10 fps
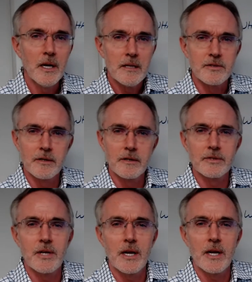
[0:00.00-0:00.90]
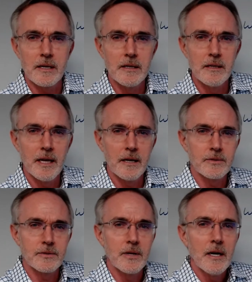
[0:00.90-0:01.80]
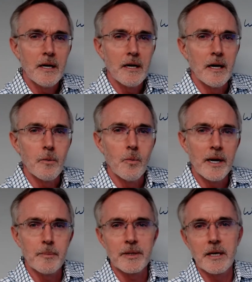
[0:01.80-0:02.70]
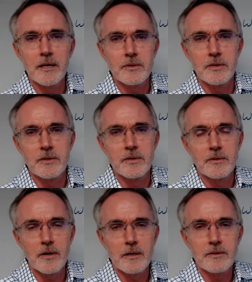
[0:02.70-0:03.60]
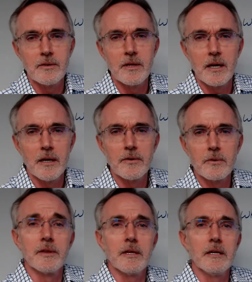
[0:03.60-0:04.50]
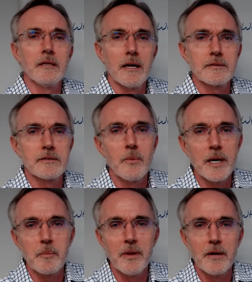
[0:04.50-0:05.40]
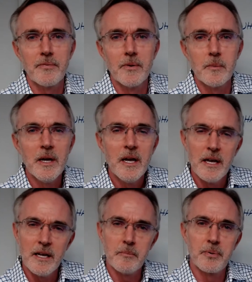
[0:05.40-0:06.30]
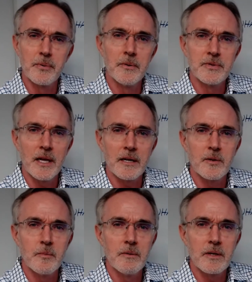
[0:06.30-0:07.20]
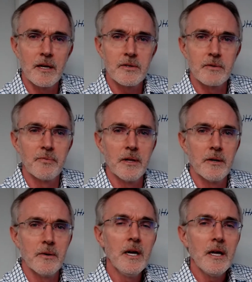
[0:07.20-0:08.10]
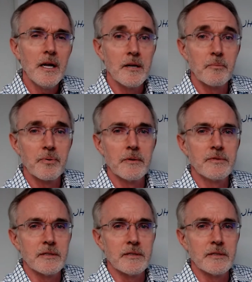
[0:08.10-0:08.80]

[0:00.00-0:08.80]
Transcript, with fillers: The service chaining allows one application to talk to the other within the SD-WAN platform and improves that communication flow and improves the